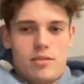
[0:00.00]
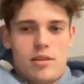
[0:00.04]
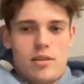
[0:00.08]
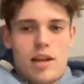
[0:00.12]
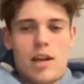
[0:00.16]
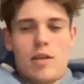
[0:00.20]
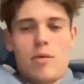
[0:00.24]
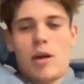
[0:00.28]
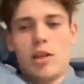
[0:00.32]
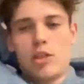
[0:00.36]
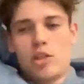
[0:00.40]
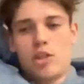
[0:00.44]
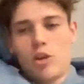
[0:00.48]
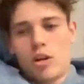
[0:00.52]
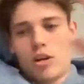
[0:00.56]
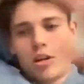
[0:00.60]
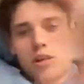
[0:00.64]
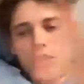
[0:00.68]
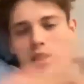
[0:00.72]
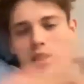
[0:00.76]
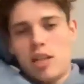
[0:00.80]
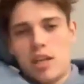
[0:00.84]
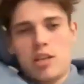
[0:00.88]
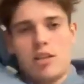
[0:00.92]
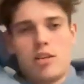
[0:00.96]
Anyway, John
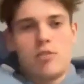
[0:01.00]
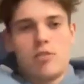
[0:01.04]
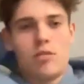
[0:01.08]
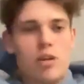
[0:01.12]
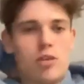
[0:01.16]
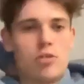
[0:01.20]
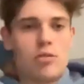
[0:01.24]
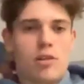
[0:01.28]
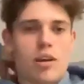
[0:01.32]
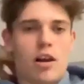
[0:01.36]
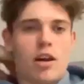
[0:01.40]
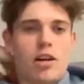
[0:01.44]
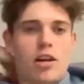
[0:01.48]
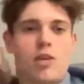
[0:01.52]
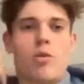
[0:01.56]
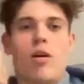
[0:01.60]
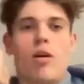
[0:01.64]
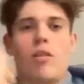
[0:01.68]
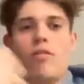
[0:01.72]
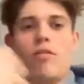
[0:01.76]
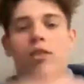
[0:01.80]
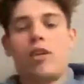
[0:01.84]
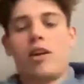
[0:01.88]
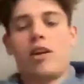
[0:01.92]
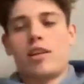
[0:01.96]
continued. Luke cut you
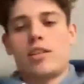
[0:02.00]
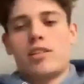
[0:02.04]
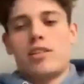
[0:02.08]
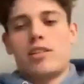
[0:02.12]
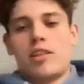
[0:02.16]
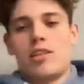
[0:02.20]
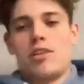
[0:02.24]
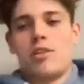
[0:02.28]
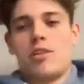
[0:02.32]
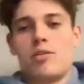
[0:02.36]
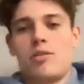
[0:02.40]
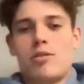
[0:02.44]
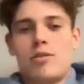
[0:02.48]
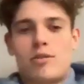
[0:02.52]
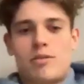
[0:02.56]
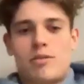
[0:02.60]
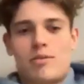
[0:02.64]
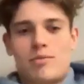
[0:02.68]
off and I continued.